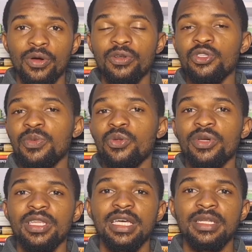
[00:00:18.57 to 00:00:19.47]
are going to be
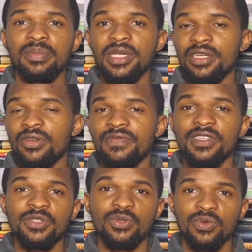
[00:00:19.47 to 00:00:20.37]
looking at the meaning
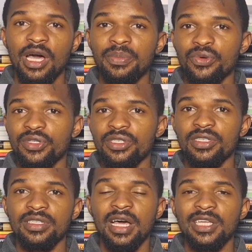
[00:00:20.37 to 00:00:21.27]
of these two
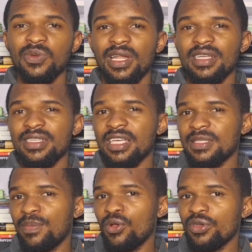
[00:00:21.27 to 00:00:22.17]
approaches, as well as
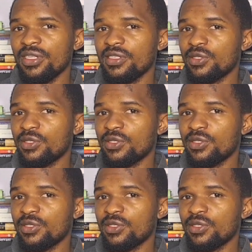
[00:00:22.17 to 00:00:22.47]
explore the